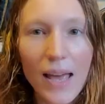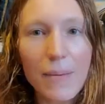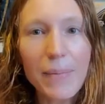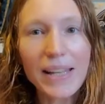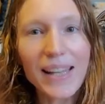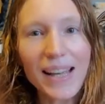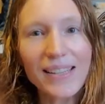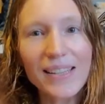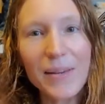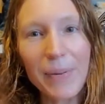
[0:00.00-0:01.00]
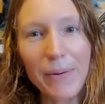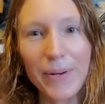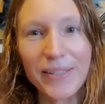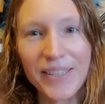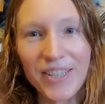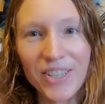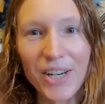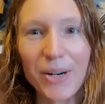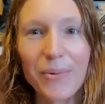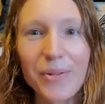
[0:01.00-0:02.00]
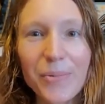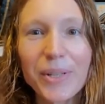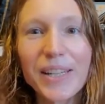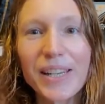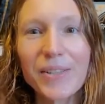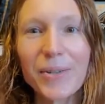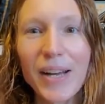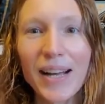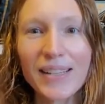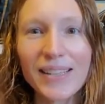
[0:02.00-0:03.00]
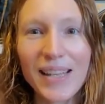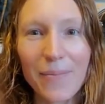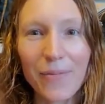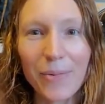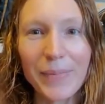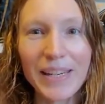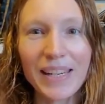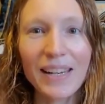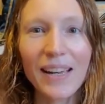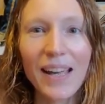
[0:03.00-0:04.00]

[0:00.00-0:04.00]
My last tip I want to share was really a new concept for me.